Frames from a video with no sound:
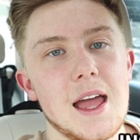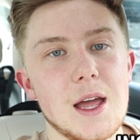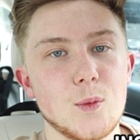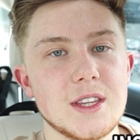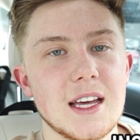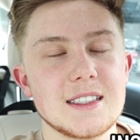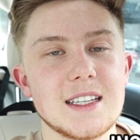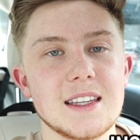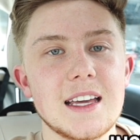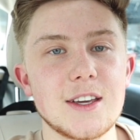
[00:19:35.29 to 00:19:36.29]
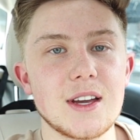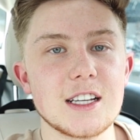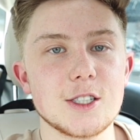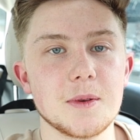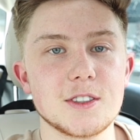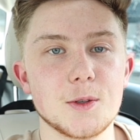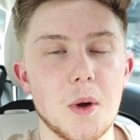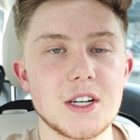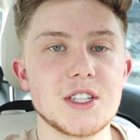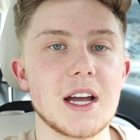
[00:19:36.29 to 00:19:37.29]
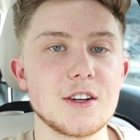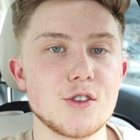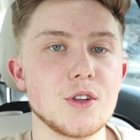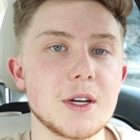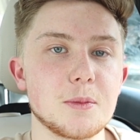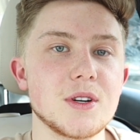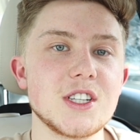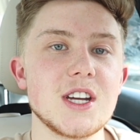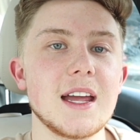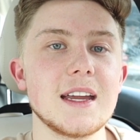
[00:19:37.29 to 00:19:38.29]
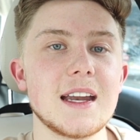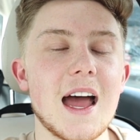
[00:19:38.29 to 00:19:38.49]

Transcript: And with that said, thank you guys so much for watching. I truly appreciate it.